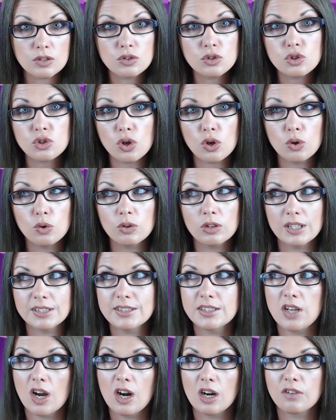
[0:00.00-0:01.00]
So let's
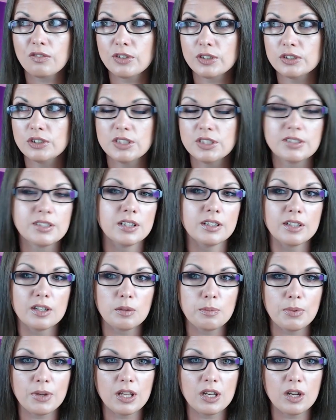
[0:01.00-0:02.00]
talk for just a little
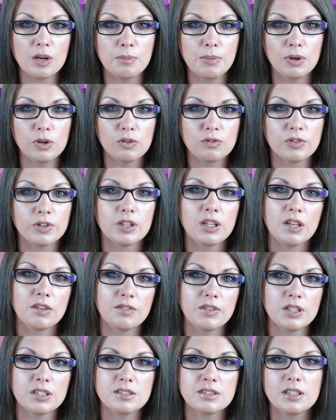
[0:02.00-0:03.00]
bit about
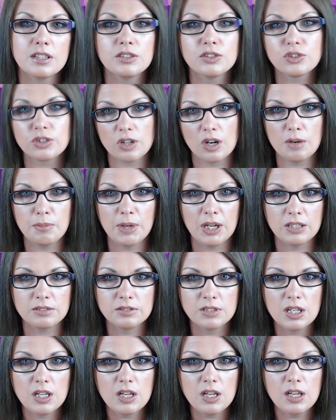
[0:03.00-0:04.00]
forgiveness and trauma.
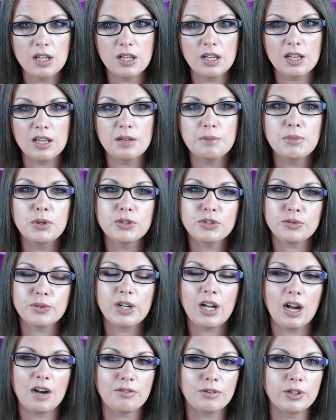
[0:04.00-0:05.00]
In most
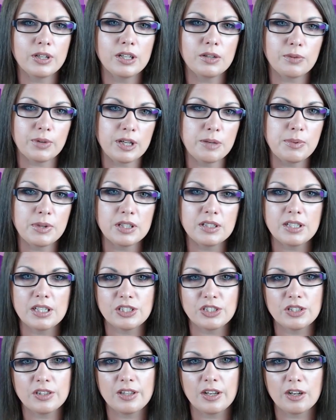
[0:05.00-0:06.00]
recovery and
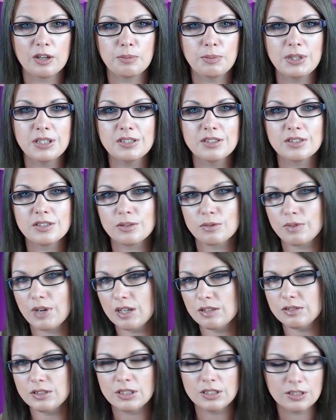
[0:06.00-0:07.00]
rehabilitation therapies
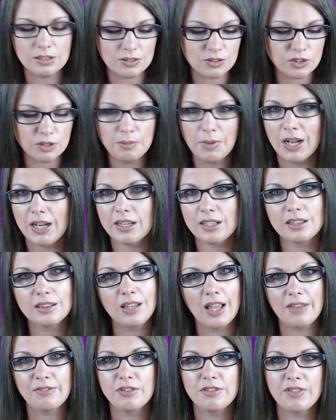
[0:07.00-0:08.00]
surrounding traumatic
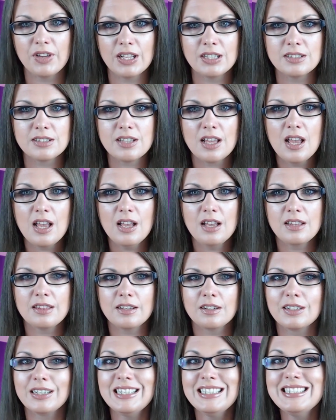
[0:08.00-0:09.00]
life events,
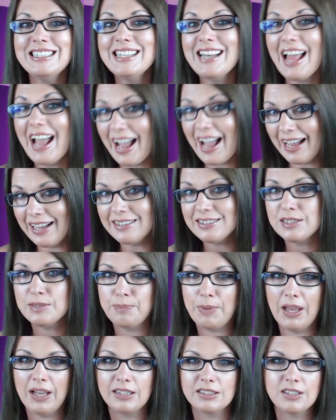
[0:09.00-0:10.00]
there is an
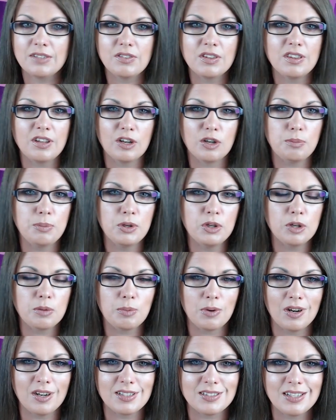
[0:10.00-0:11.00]
aspect of the therapeutic
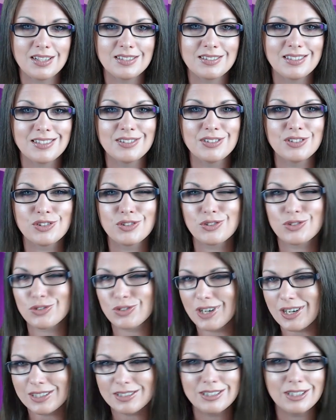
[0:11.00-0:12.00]
process
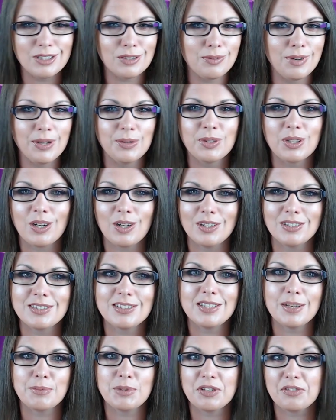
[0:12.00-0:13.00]
constructed around the
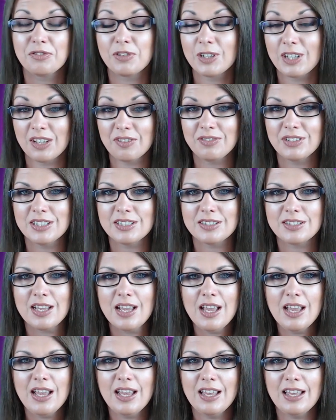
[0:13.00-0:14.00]
concept of forgiveness.
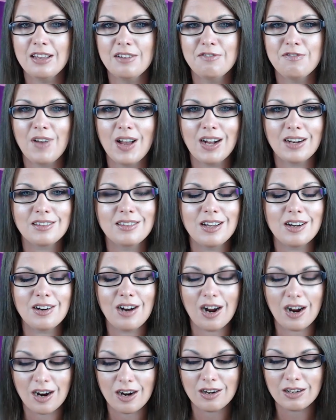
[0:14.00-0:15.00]
In fact,
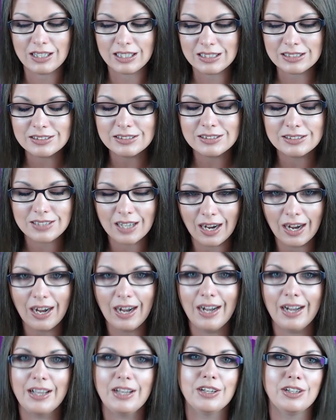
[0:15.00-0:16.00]
there are
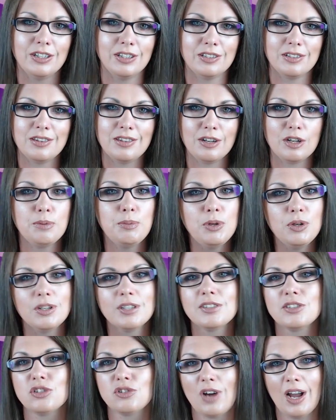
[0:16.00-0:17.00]
entire
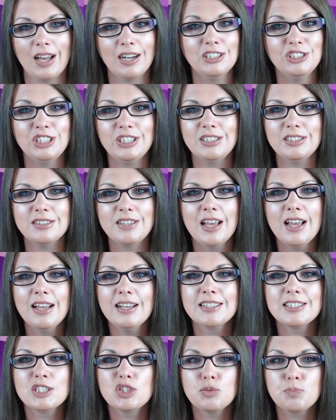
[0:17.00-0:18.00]
therapeutic strategies
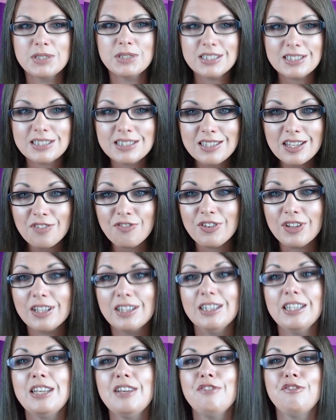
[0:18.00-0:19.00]

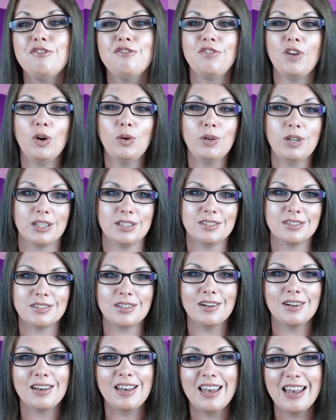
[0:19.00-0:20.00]
specifically focused
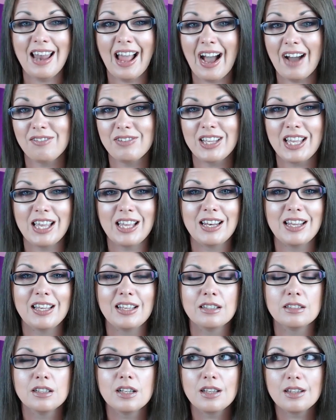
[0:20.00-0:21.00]
on
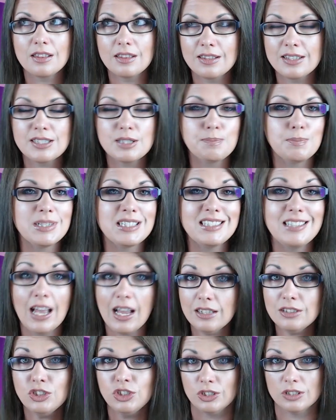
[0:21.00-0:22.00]
navigating this
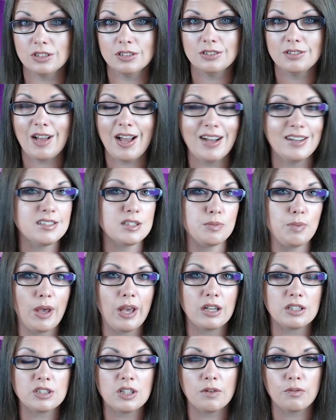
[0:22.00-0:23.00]
potential
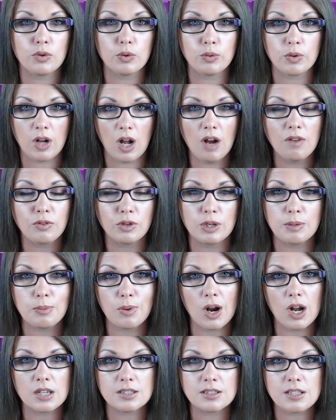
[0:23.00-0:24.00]
aspect of the recovery
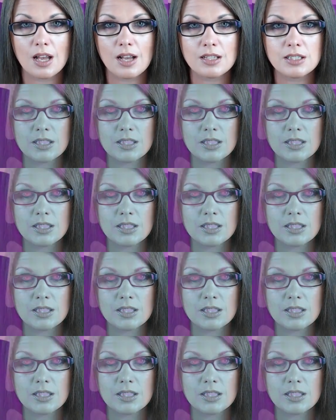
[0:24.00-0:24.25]
process.